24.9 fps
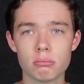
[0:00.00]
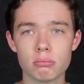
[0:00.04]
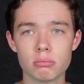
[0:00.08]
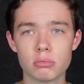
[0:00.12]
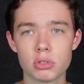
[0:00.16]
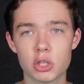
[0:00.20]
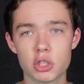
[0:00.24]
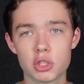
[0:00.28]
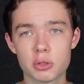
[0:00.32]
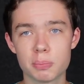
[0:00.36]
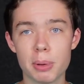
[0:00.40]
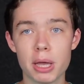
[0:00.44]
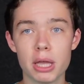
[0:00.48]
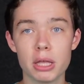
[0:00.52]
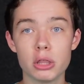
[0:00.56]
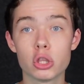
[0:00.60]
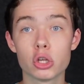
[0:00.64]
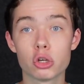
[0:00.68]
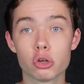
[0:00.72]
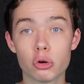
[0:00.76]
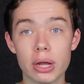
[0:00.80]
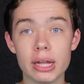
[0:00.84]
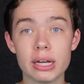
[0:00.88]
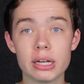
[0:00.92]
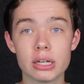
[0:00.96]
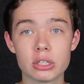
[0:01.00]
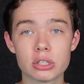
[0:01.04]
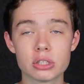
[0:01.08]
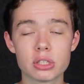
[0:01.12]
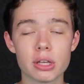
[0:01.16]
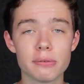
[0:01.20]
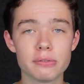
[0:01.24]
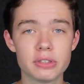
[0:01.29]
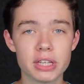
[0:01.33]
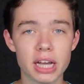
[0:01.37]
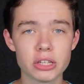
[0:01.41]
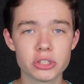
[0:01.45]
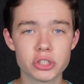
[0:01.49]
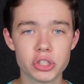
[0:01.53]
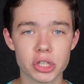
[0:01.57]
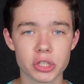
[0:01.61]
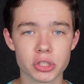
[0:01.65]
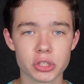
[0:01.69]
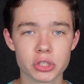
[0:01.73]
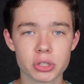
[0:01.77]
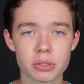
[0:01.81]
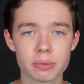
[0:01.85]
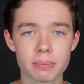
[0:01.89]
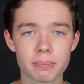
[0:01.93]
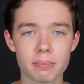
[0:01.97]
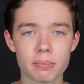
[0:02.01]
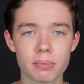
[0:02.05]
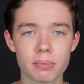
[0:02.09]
despite the greatness of Doncic.